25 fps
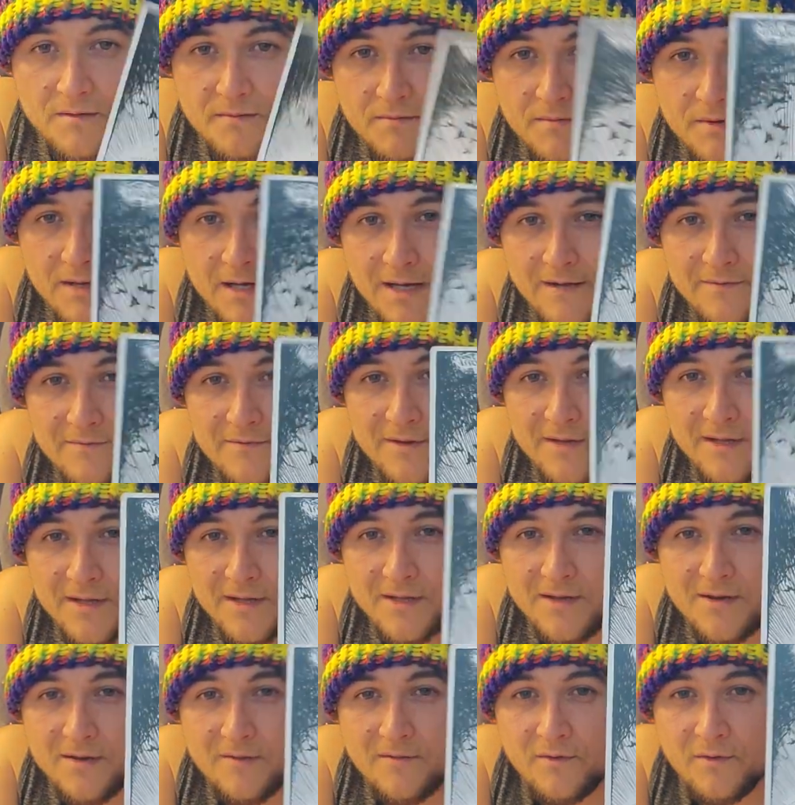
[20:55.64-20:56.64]
You have to let
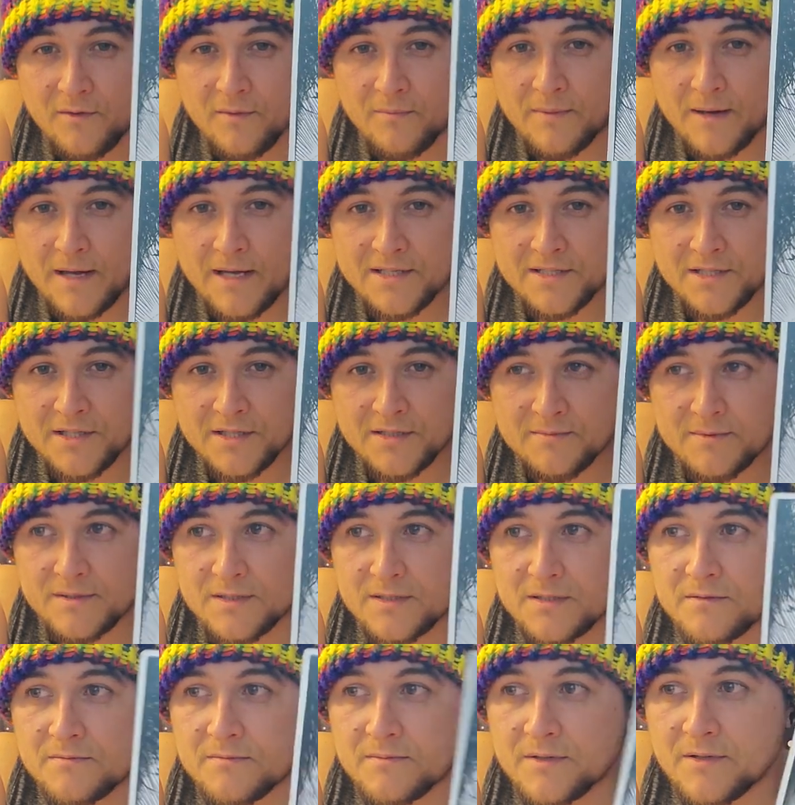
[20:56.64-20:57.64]
go of all the bad
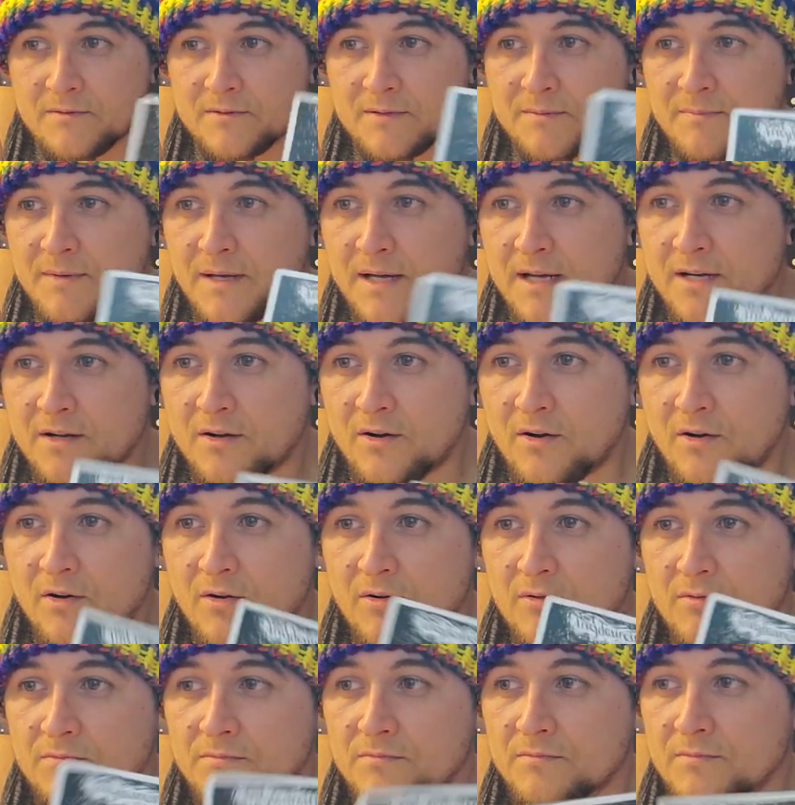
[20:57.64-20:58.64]
judgments. There was a bad
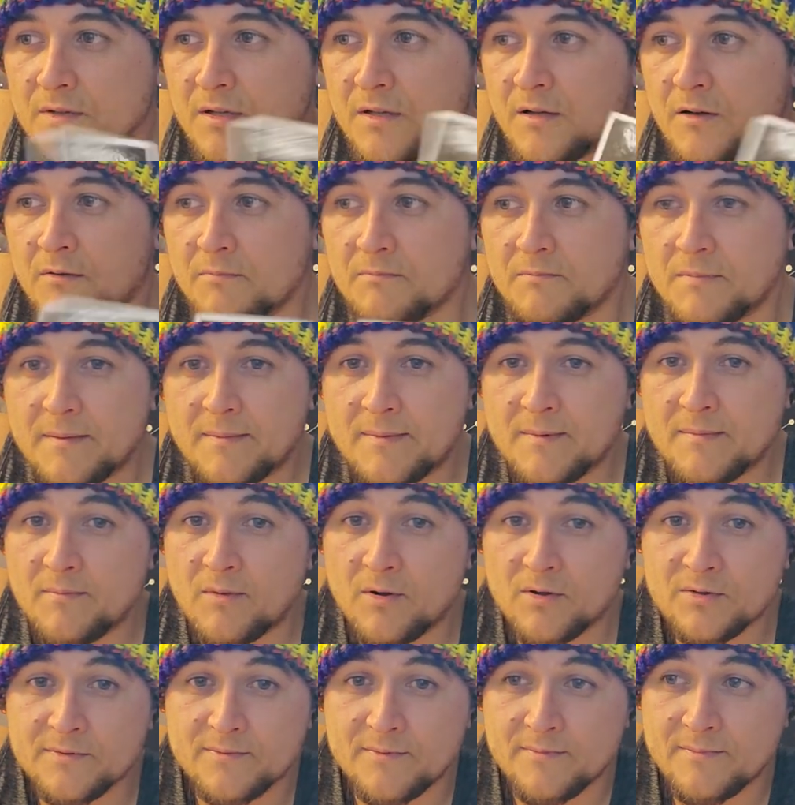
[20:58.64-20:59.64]
call, maybe
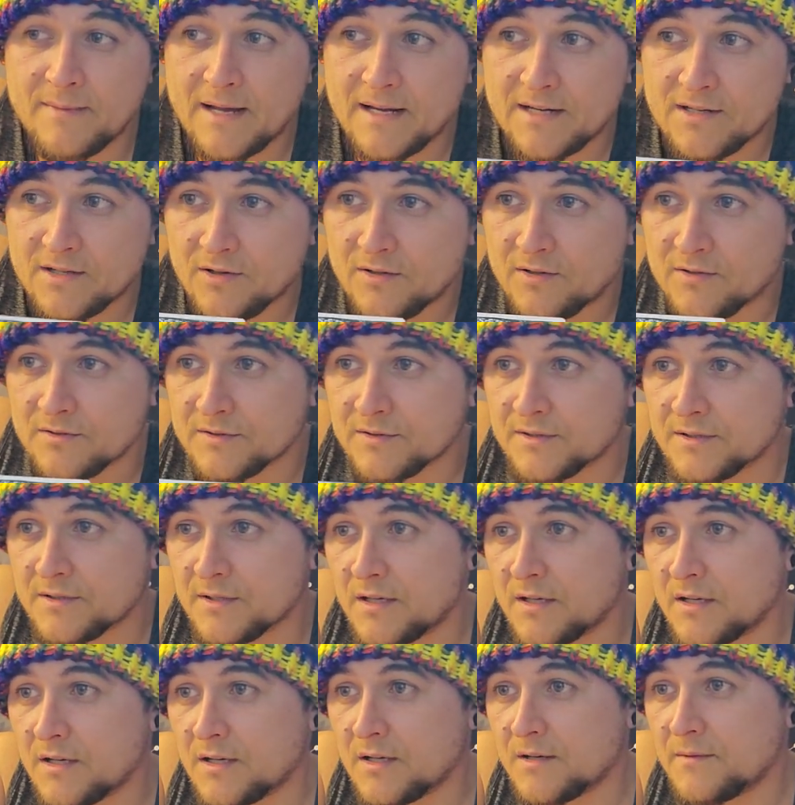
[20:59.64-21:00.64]
multiple bad calls,
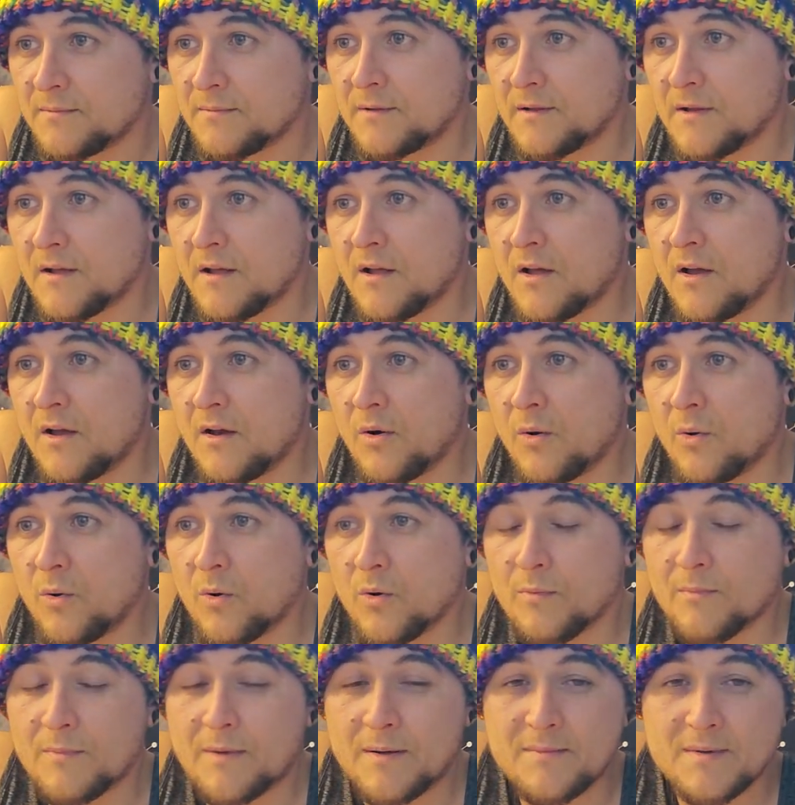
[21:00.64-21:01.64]

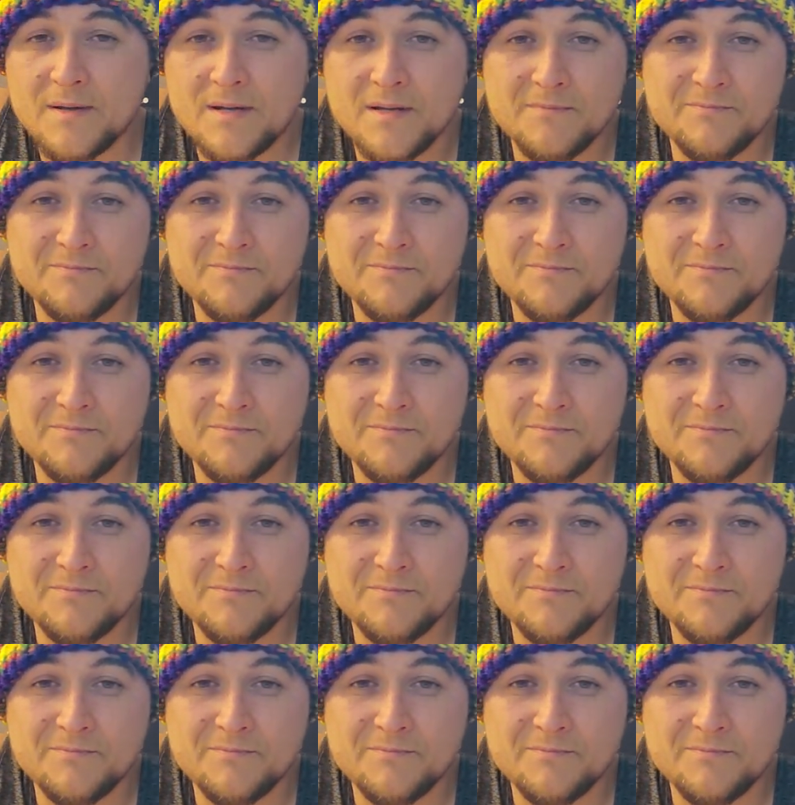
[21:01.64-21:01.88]
or maybe